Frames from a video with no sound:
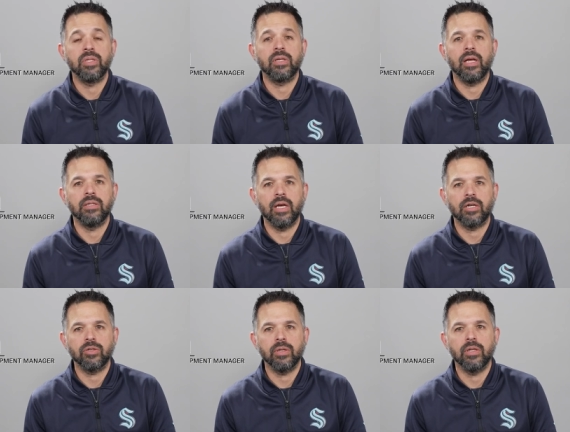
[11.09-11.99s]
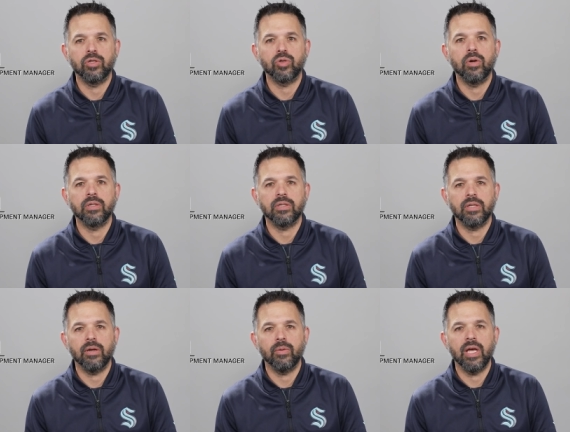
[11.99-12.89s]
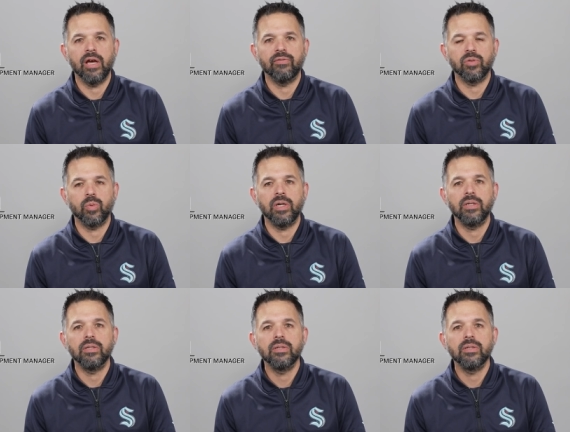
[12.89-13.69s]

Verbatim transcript: besides actually the trunks that we have as well.